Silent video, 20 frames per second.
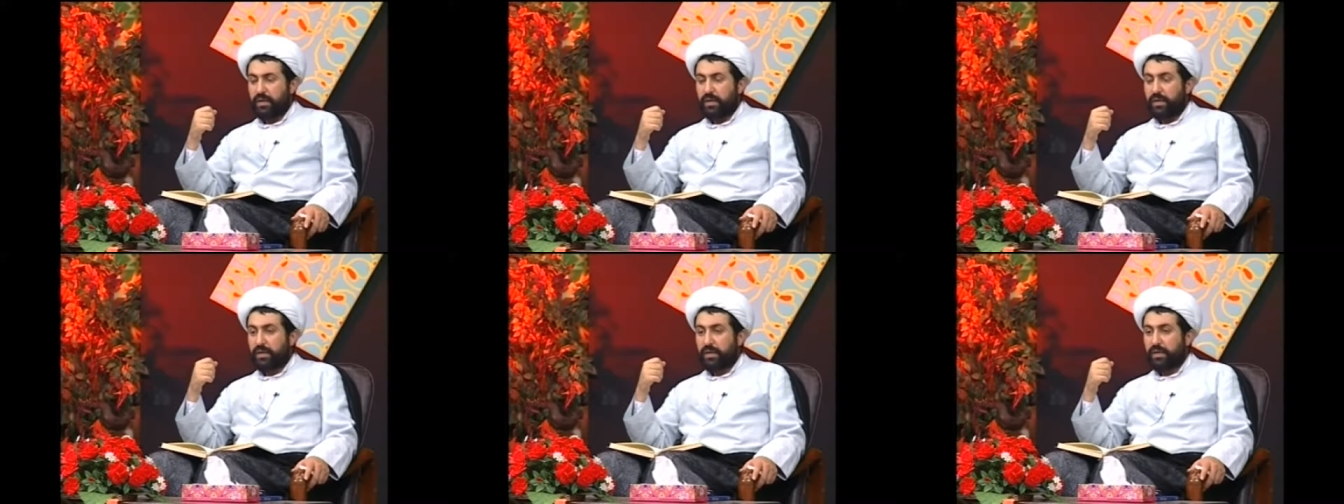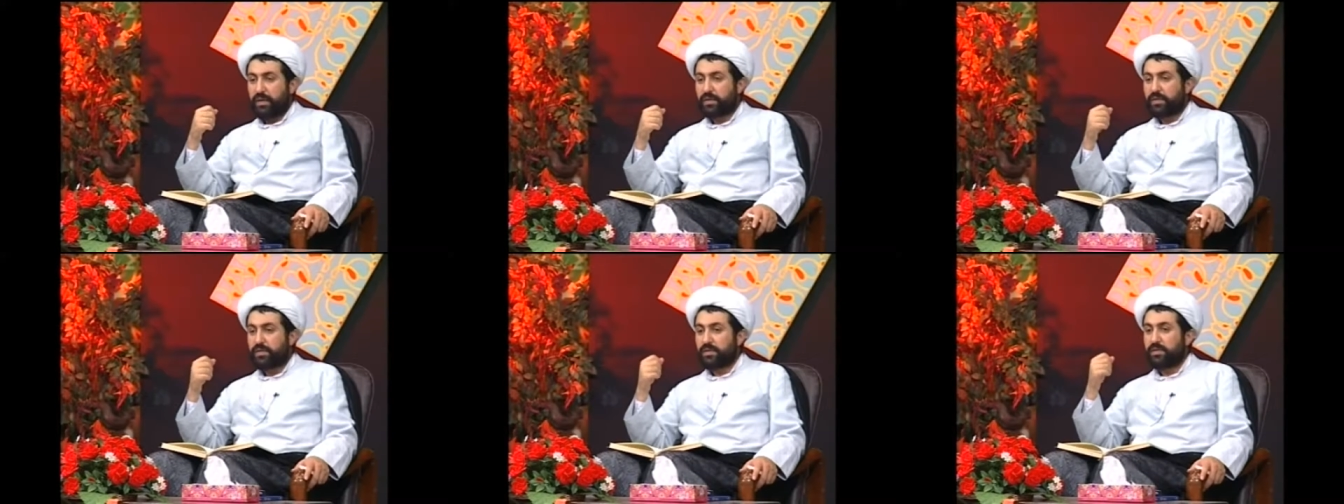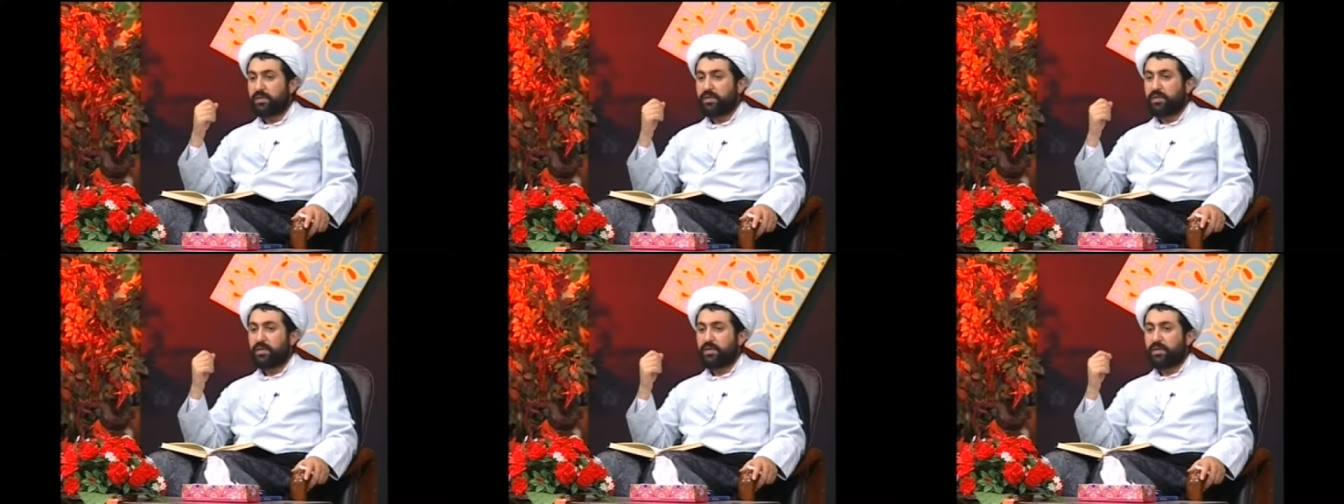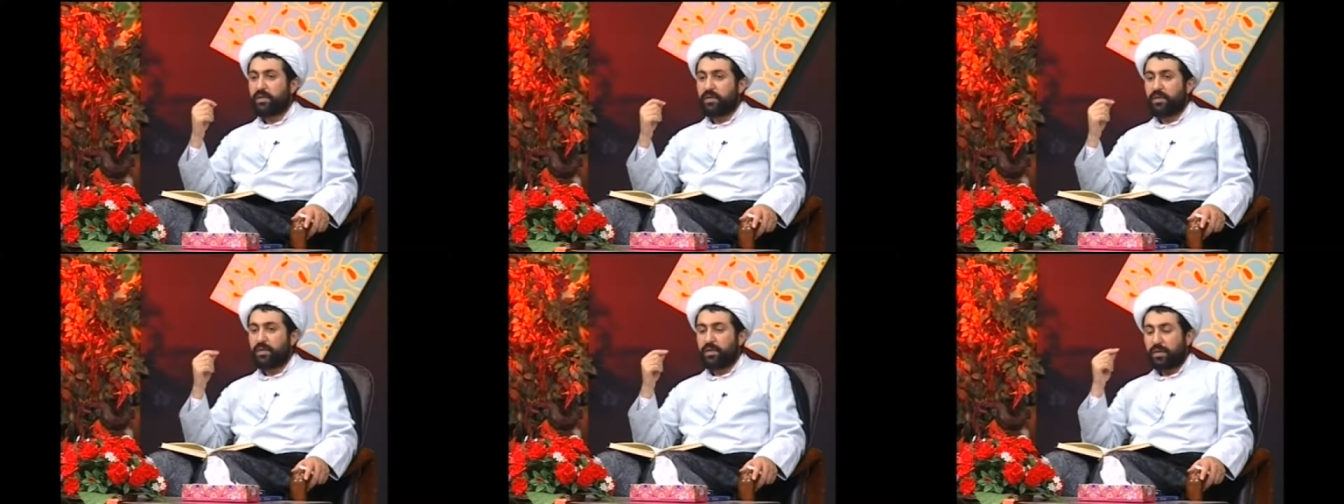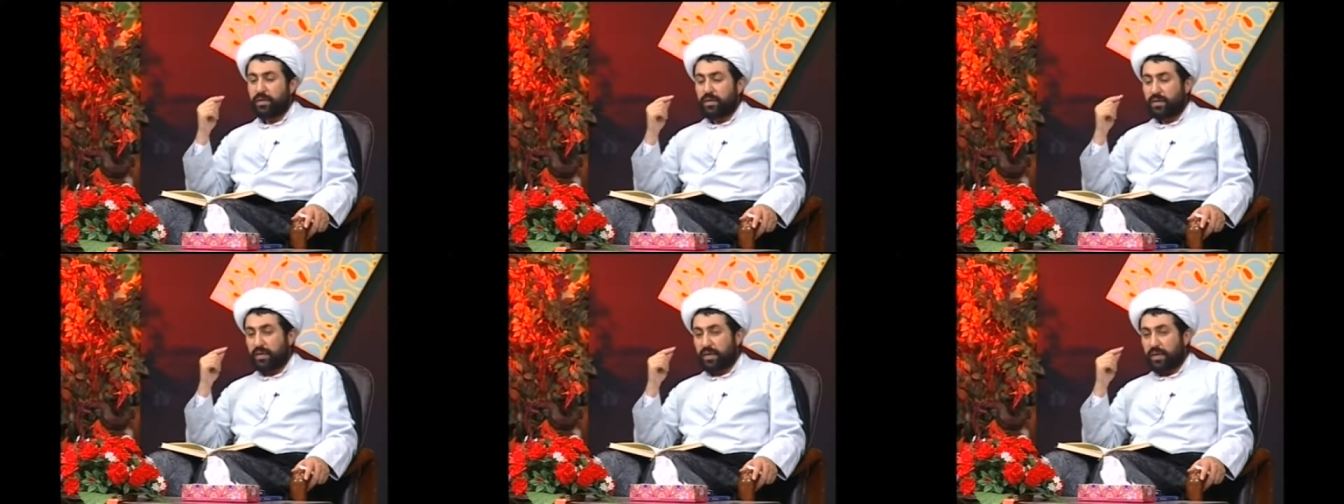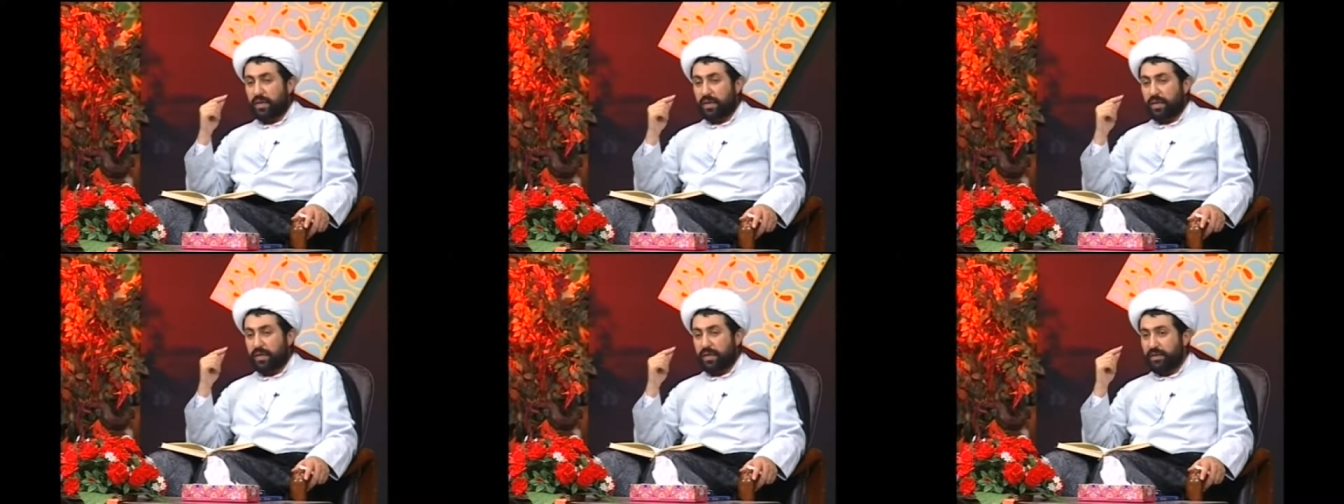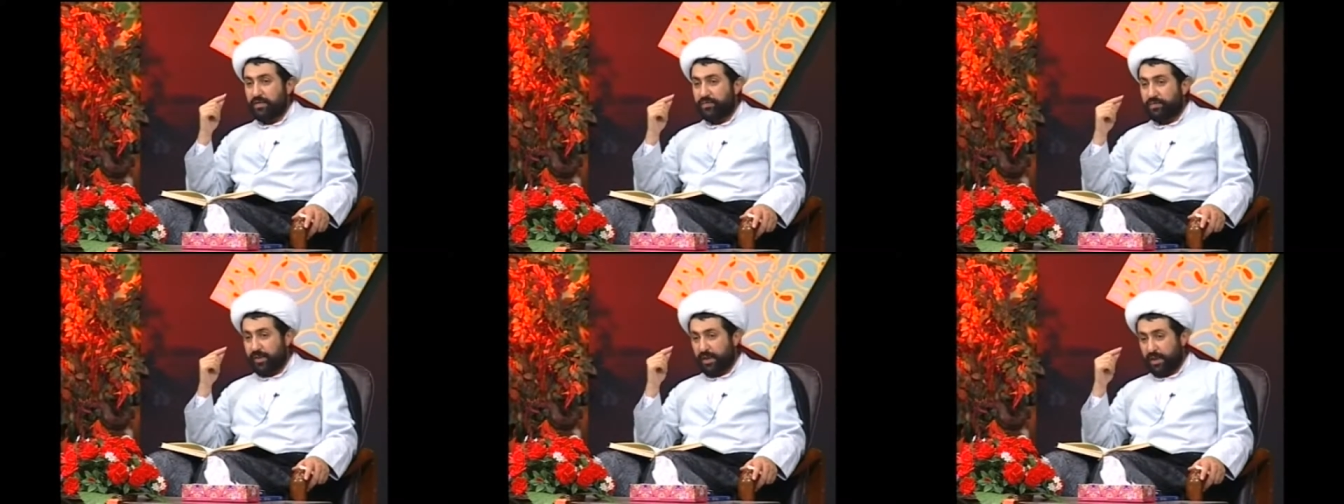It's, in
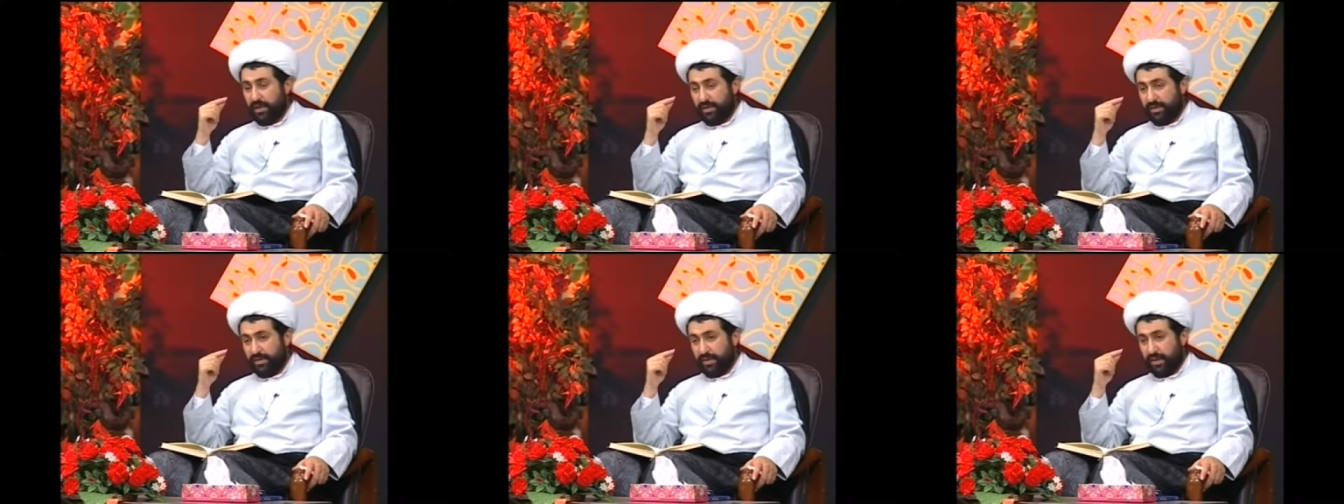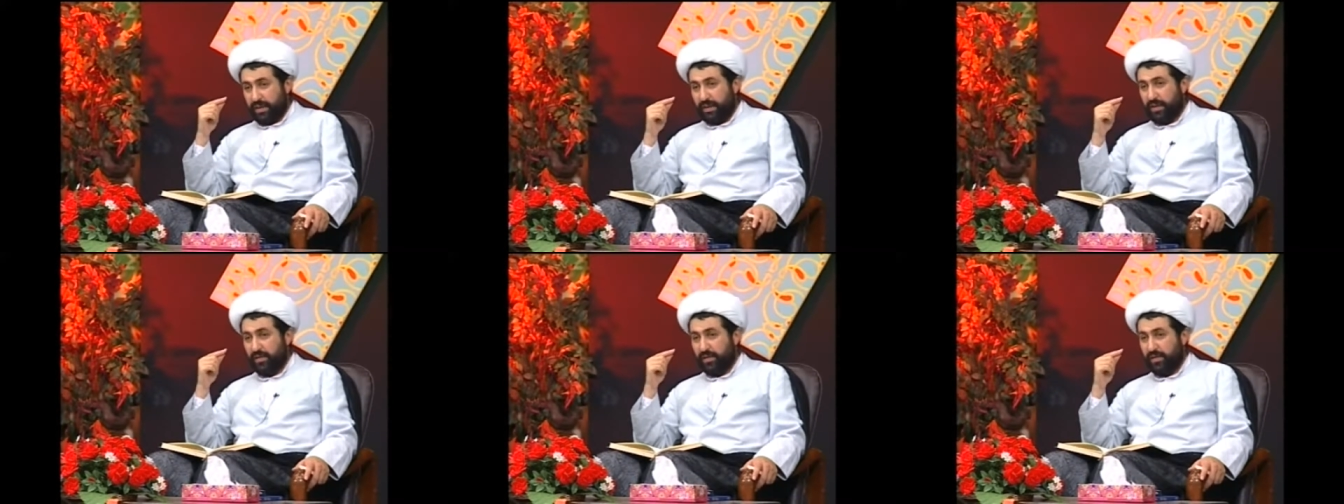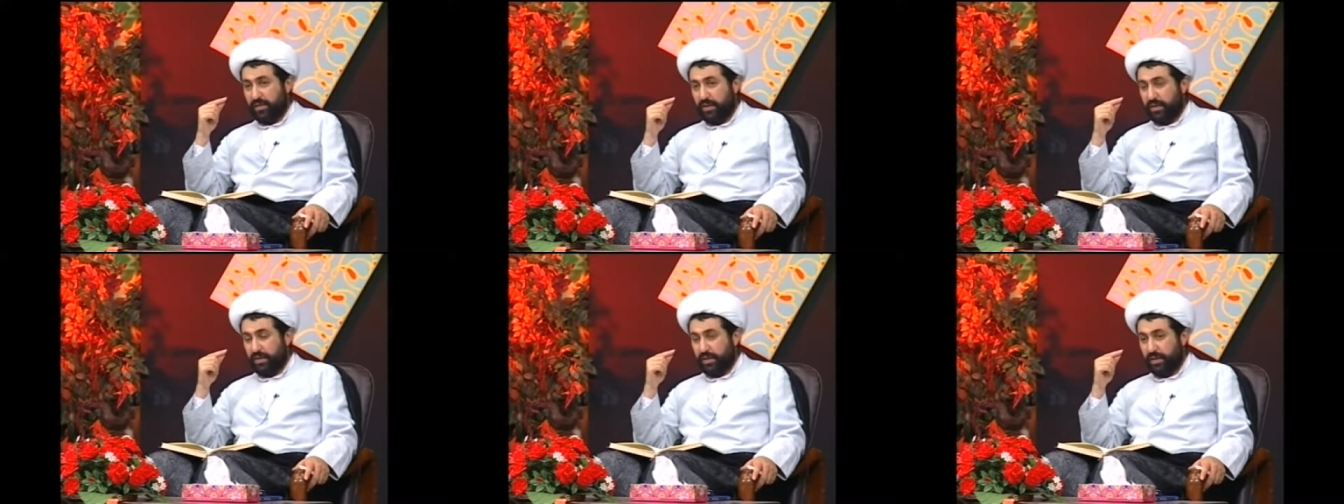a real sense,